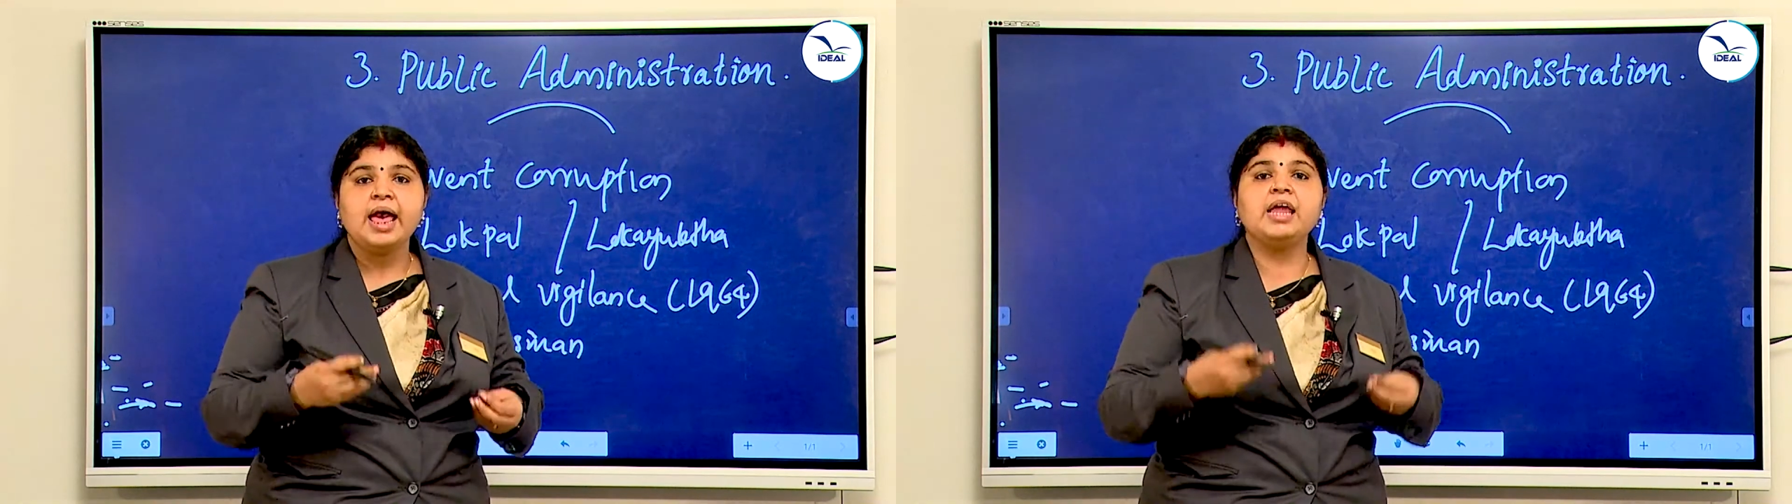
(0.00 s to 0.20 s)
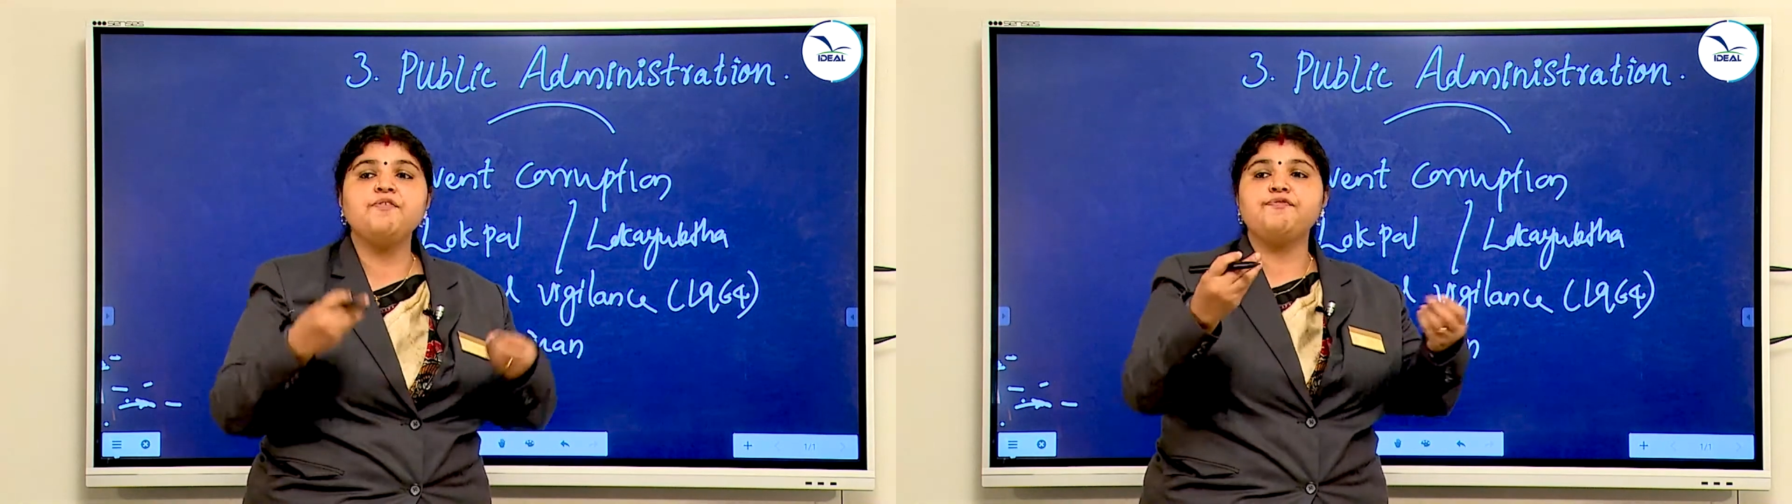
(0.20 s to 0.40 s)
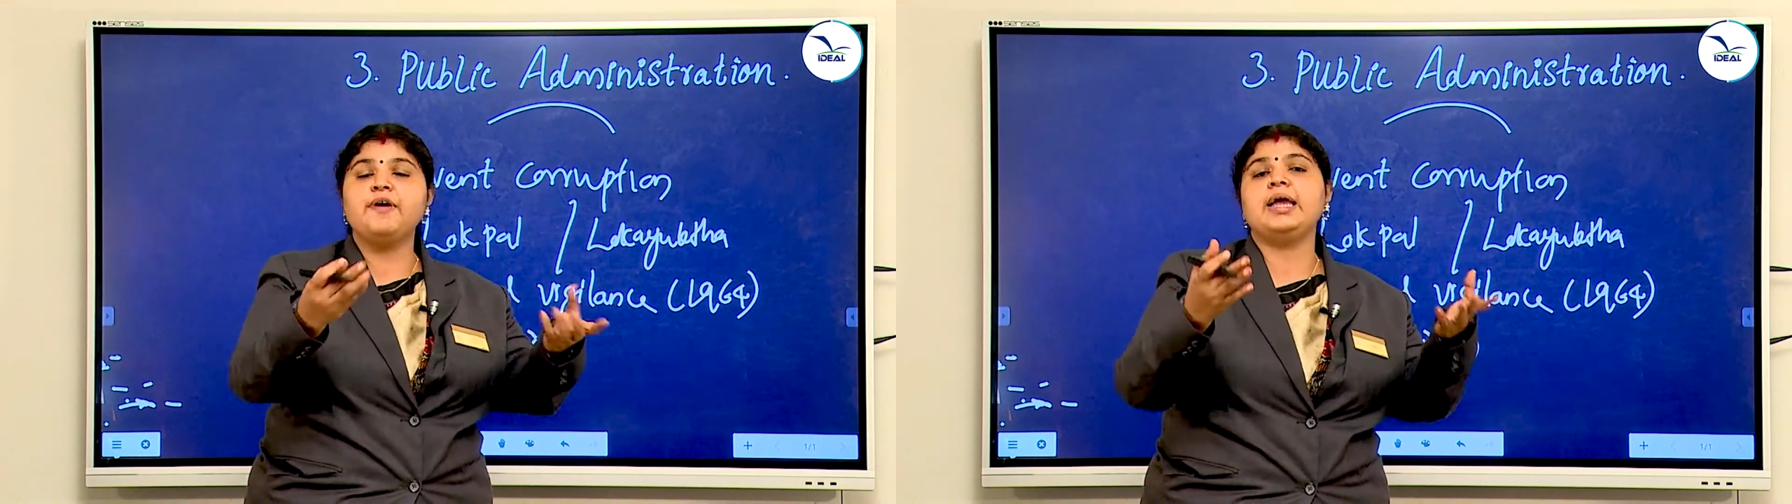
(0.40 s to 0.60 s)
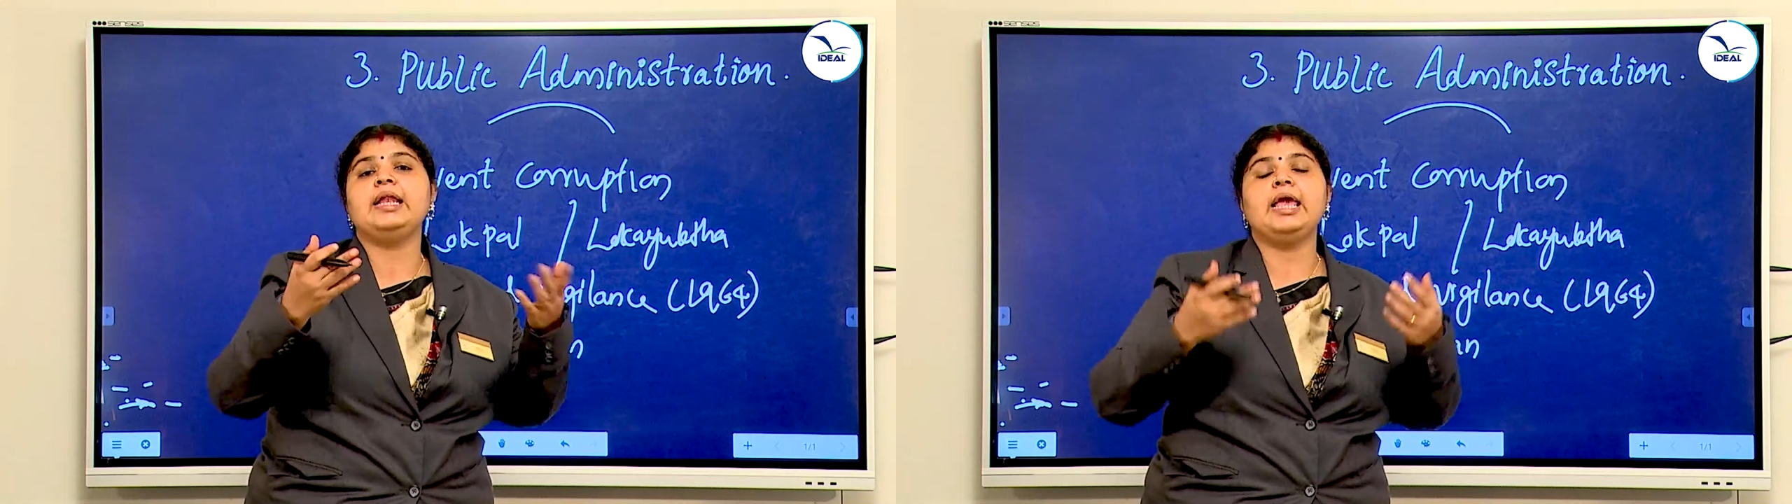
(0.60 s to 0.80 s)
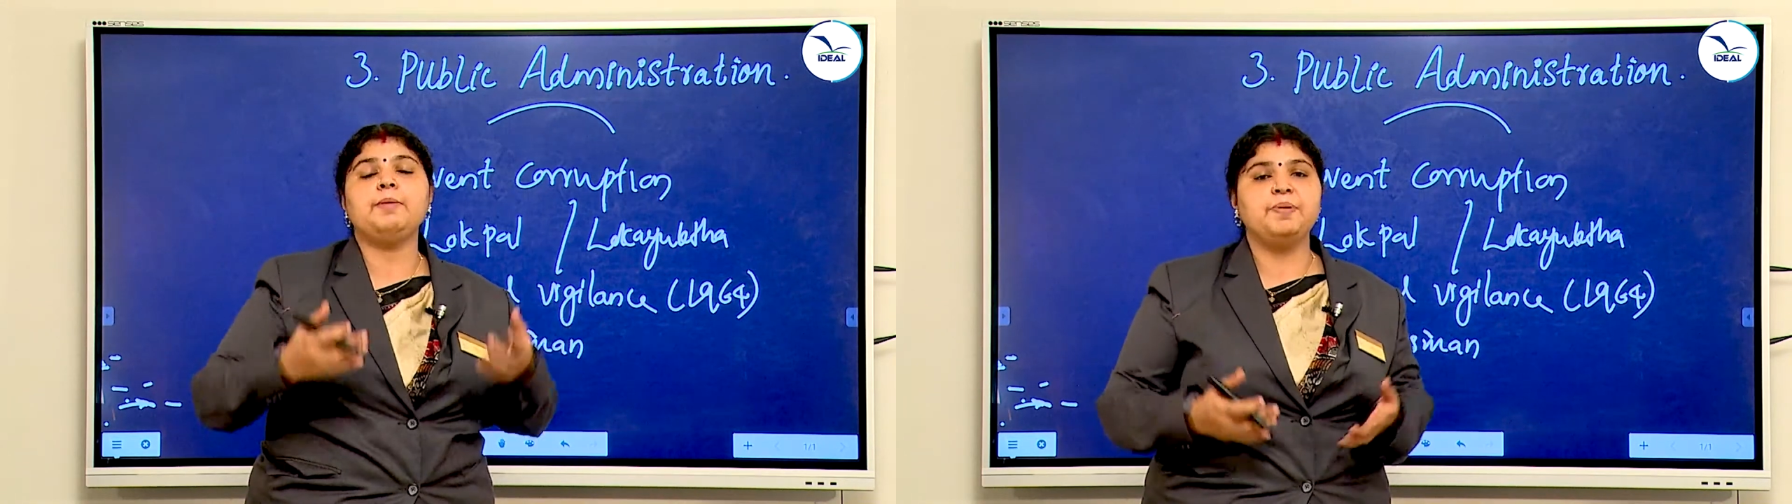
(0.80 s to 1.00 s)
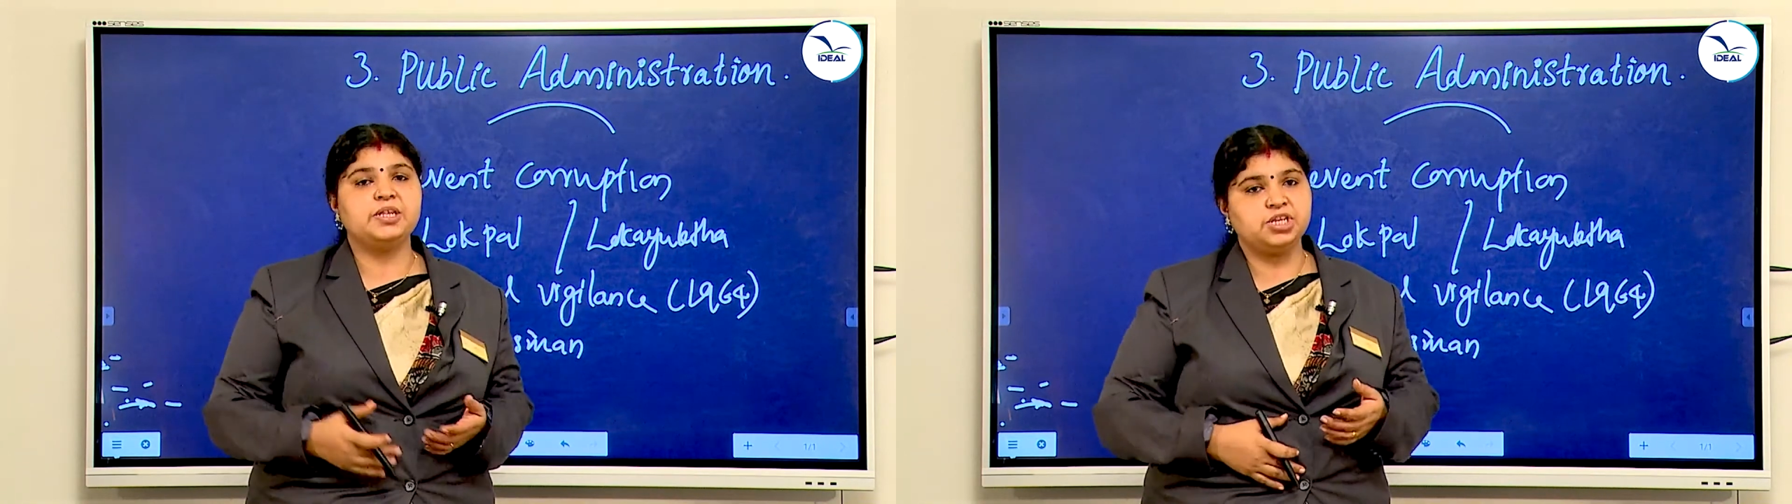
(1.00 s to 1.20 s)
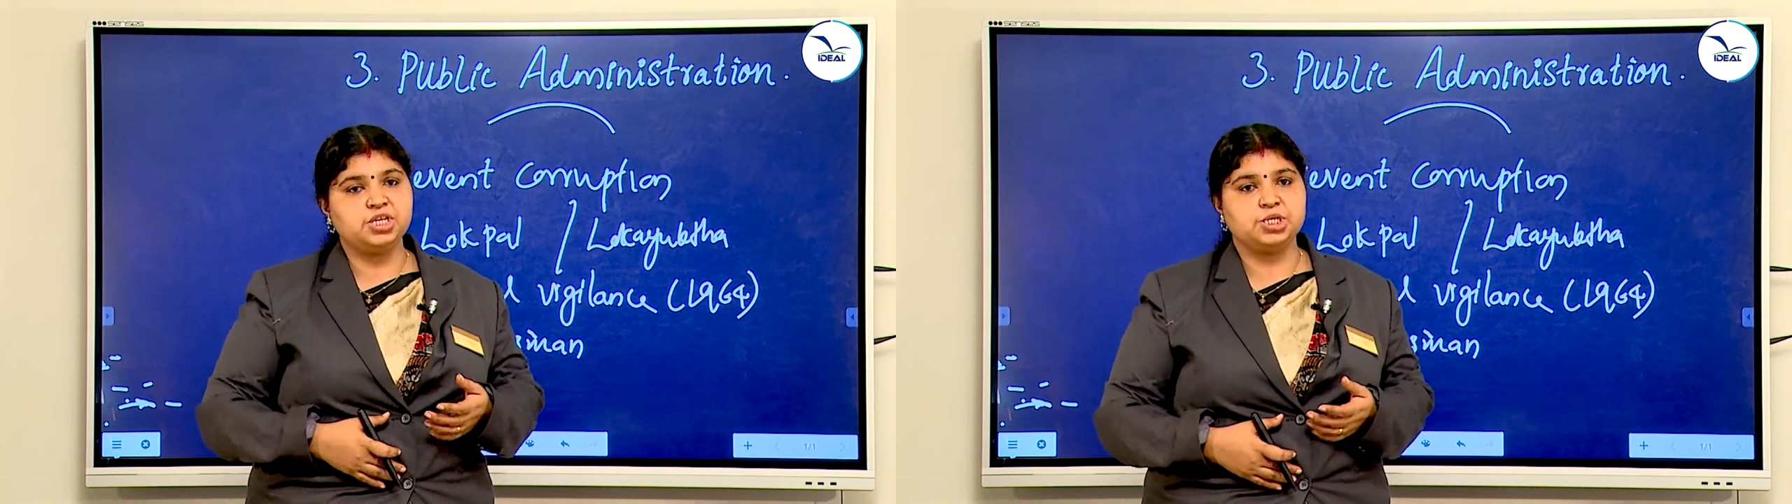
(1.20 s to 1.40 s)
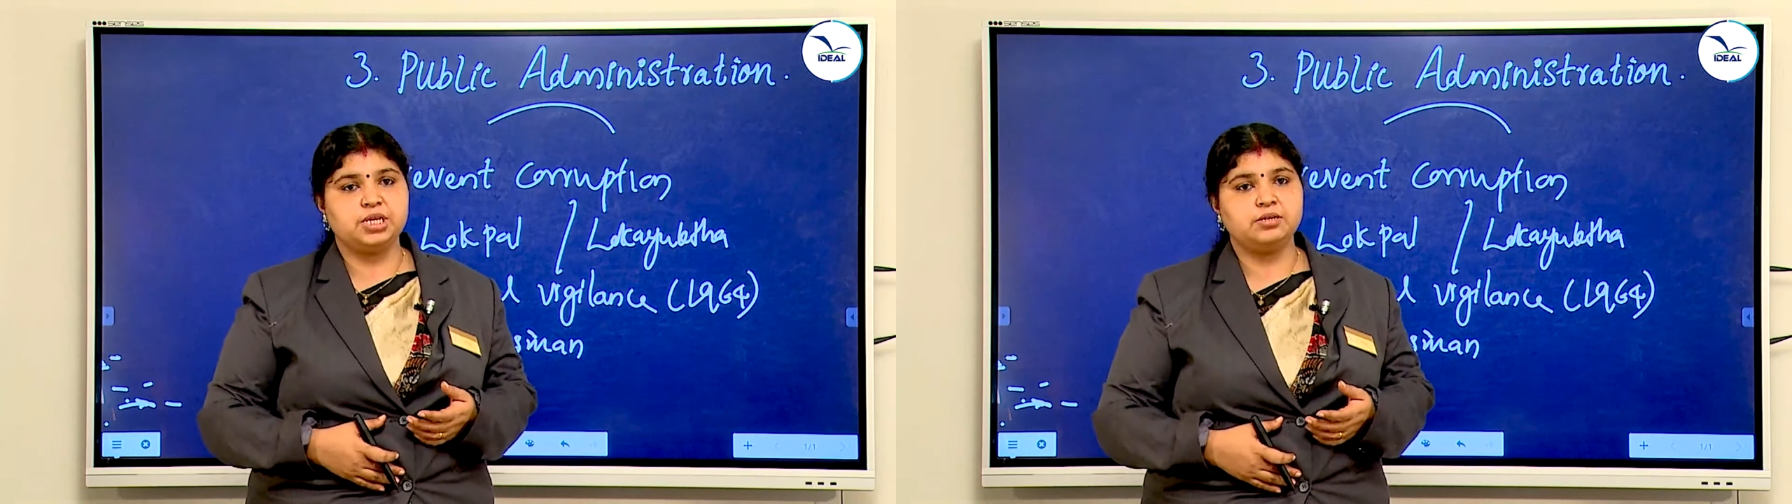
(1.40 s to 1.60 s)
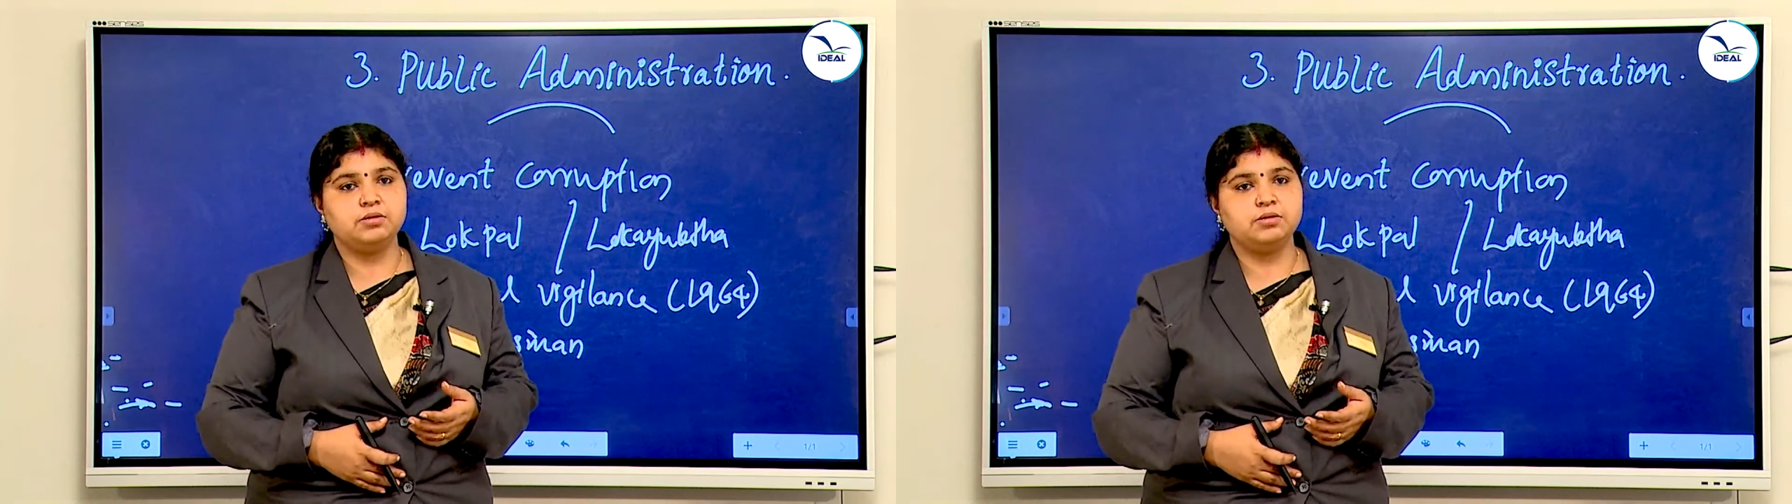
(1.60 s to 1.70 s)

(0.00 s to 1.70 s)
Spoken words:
and file a petition.